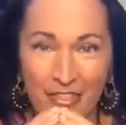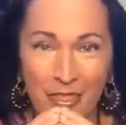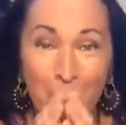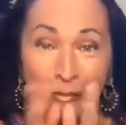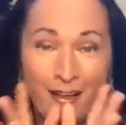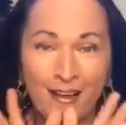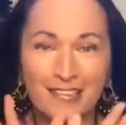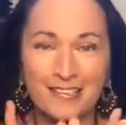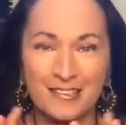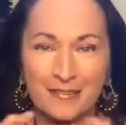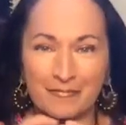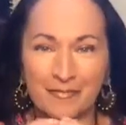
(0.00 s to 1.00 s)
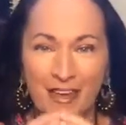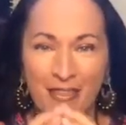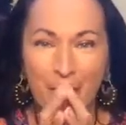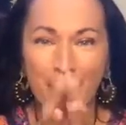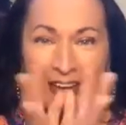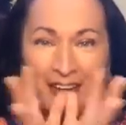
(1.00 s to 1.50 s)
the blossom and the
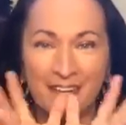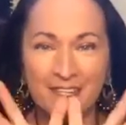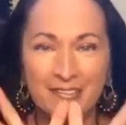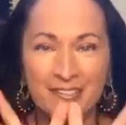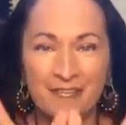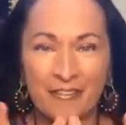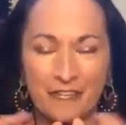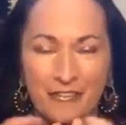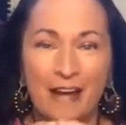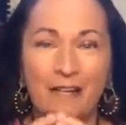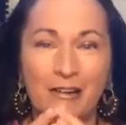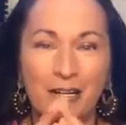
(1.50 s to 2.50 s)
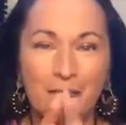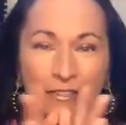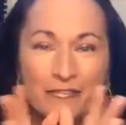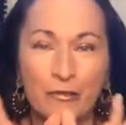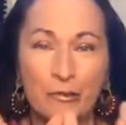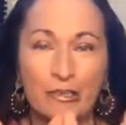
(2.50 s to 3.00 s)
petals of the flower
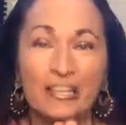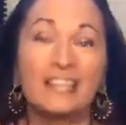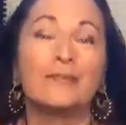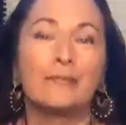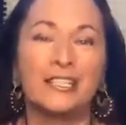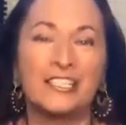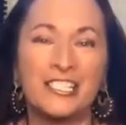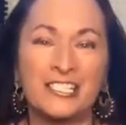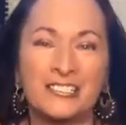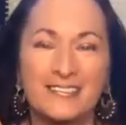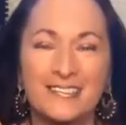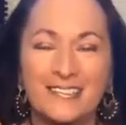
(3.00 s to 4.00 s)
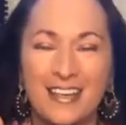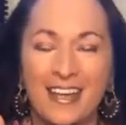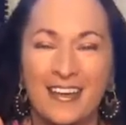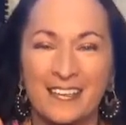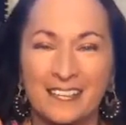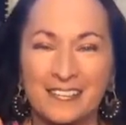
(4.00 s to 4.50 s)
before it emerges
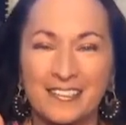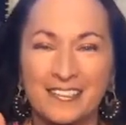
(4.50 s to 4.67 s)
and